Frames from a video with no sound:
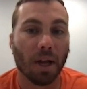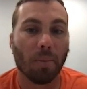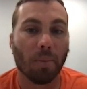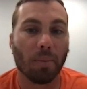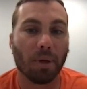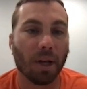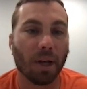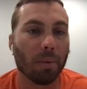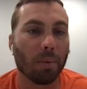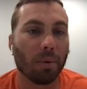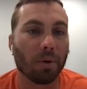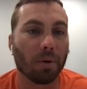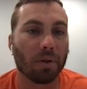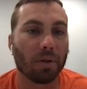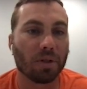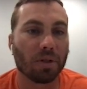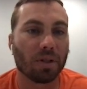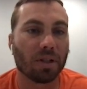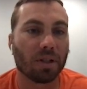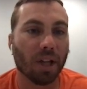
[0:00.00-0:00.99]
Be able to
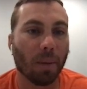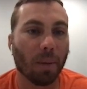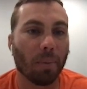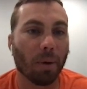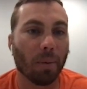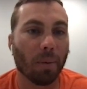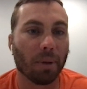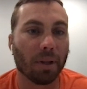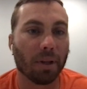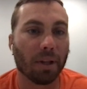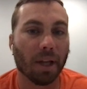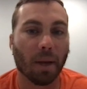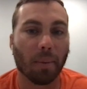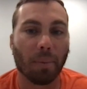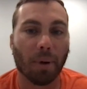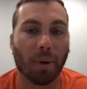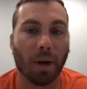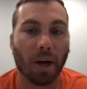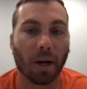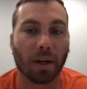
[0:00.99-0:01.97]
just step up in
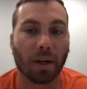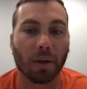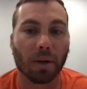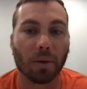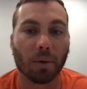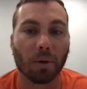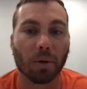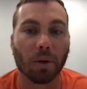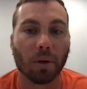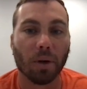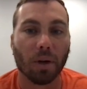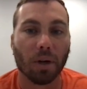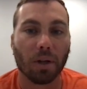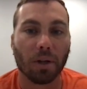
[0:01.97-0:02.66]
that pocket or,